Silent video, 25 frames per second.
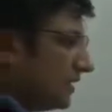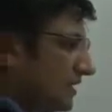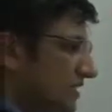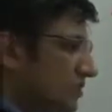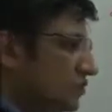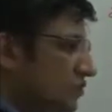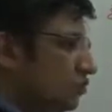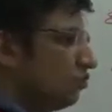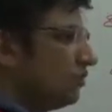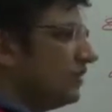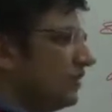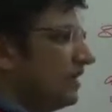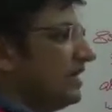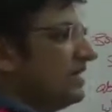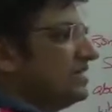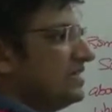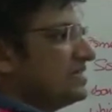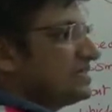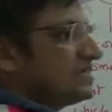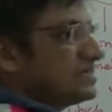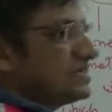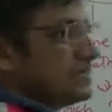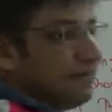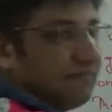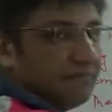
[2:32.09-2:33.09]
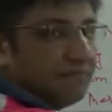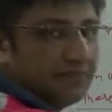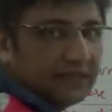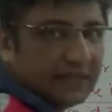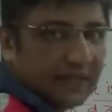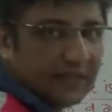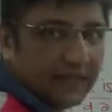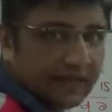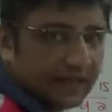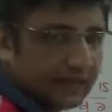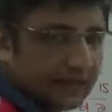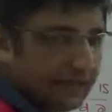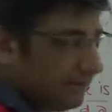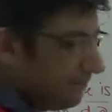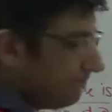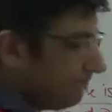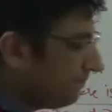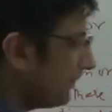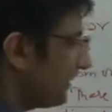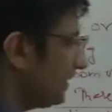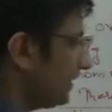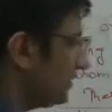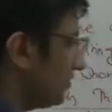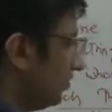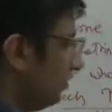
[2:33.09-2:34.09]
is doing something.
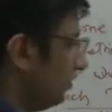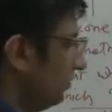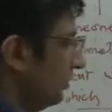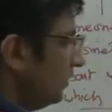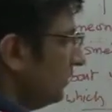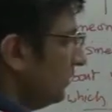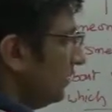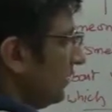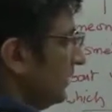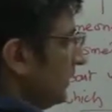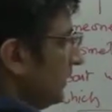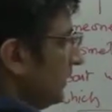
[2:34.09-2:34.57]
So